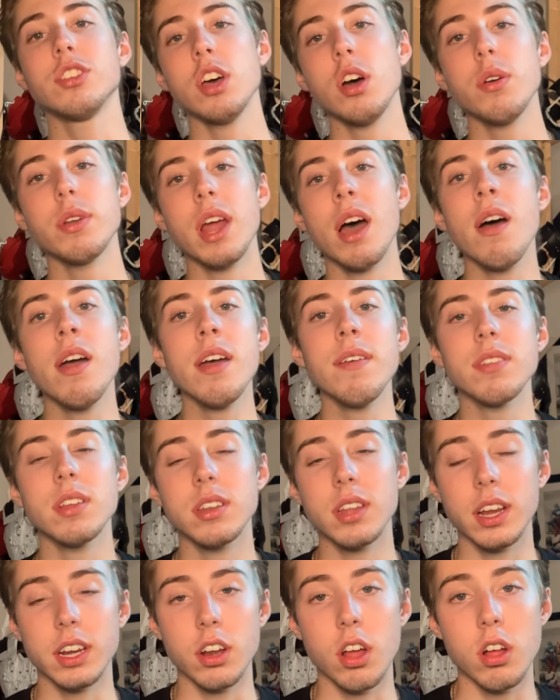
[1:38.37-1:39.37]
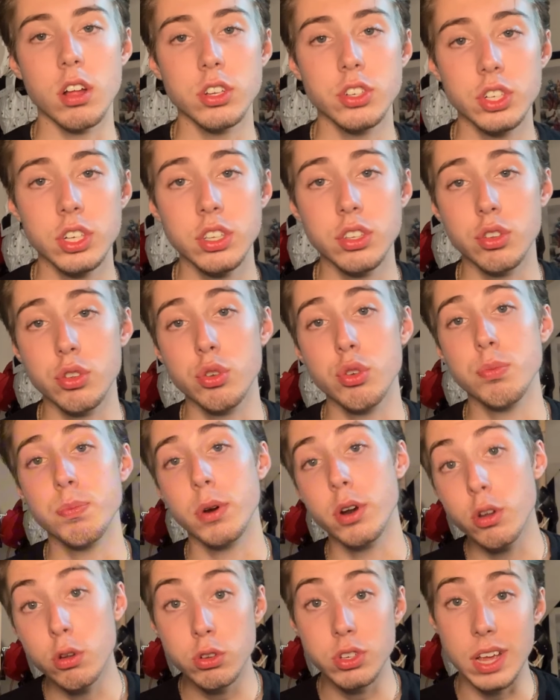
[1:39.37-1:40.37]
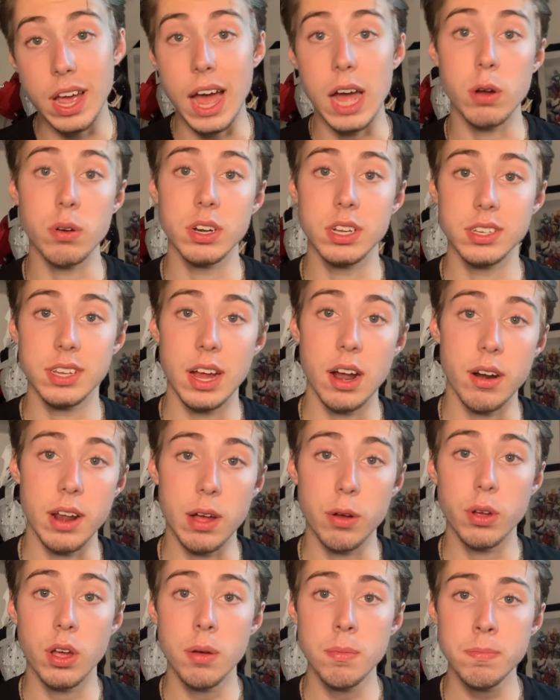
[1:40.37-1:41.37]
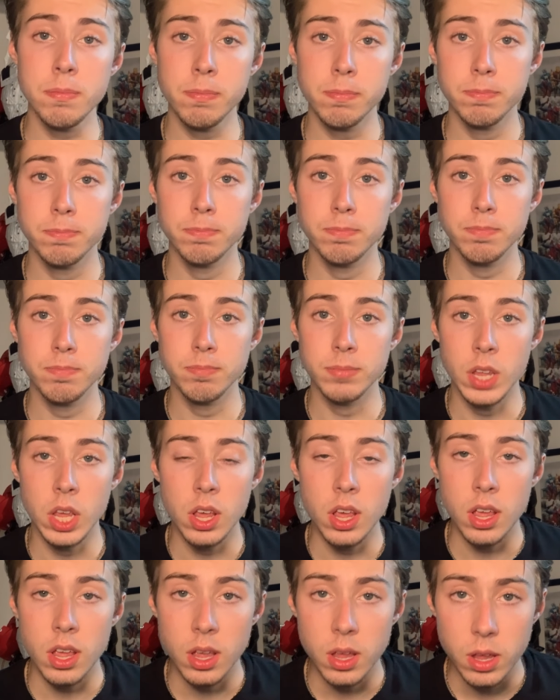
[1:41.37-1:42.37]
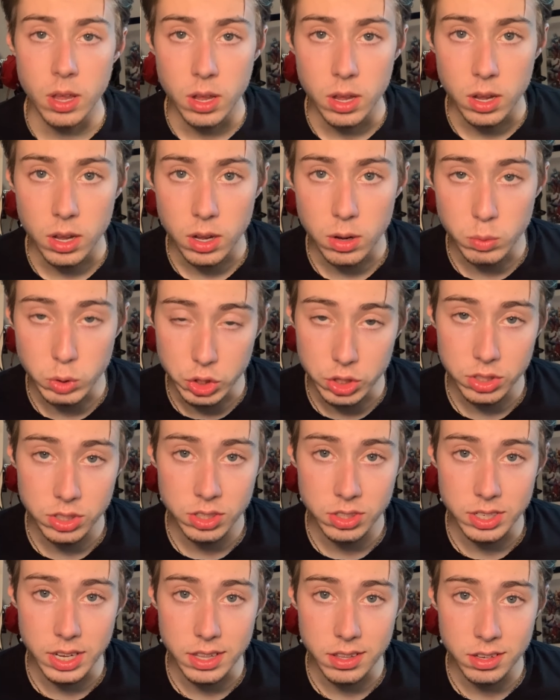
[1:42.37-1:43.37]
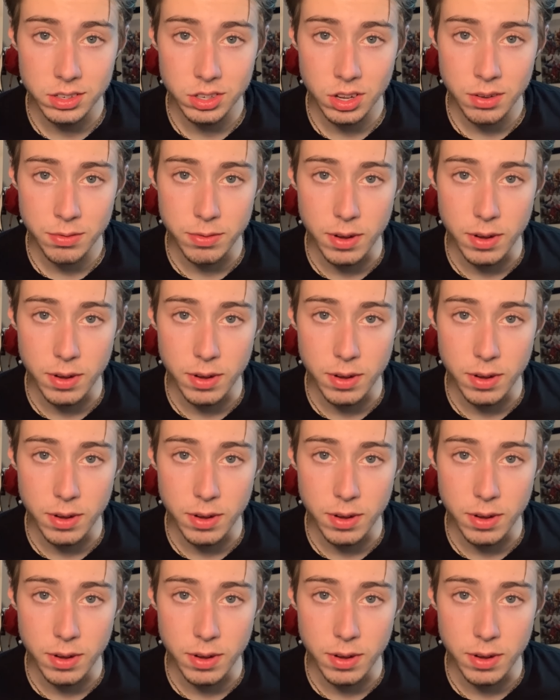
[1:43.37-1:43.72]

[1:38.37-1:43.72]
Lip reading: so now I have the technology to produce our desired outcome, which is to set things on